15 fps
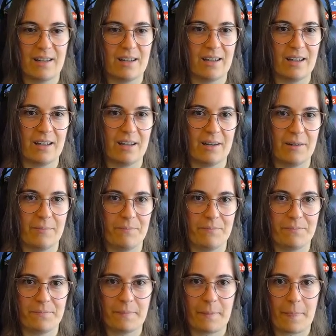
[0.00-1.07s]
Um,
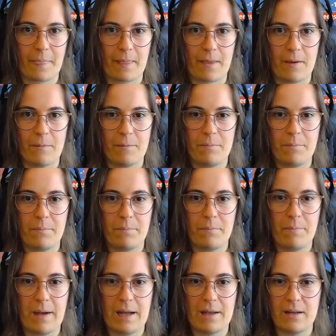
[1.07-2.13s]

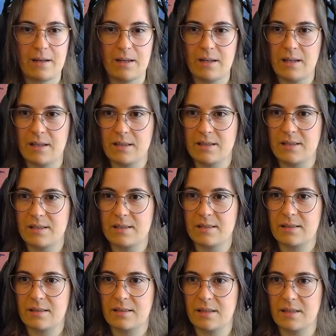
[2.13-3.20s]
but it's
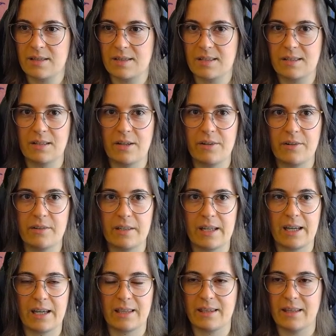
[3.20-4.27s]
gonna slowly
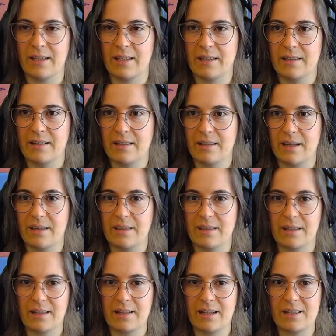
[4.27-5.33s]
get there, I
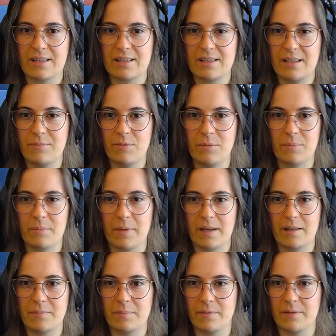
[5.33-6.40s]
think. I just need more
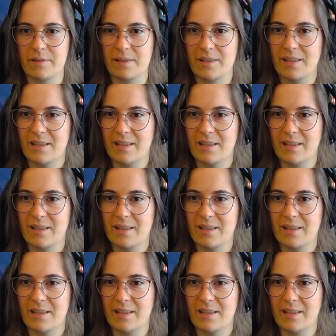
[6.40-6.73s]
people.